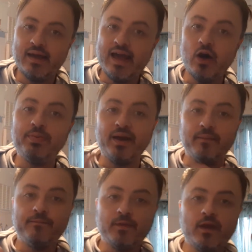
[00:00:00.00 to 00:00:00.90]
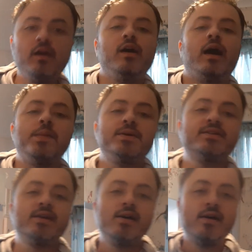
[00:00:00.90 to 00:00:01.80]
help it. And
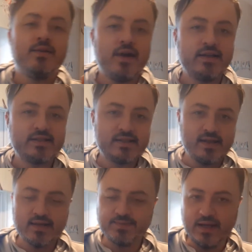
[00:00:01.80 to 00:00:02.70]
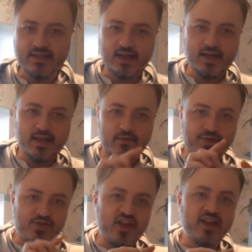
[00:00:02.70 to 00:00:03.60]
there's basically, there are
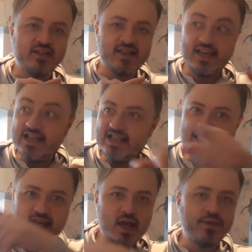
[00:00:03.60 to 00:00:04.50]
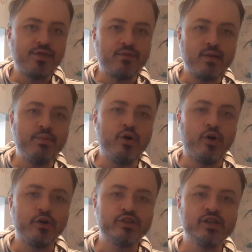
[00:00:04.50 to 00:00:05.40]
things in the other 3
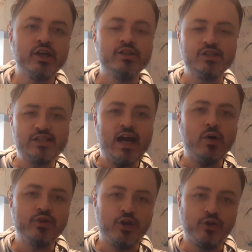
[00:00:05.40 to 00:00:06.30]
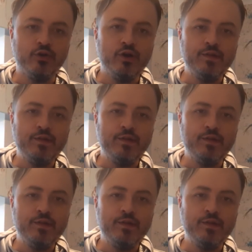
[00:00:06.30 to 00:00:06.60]
books that tell you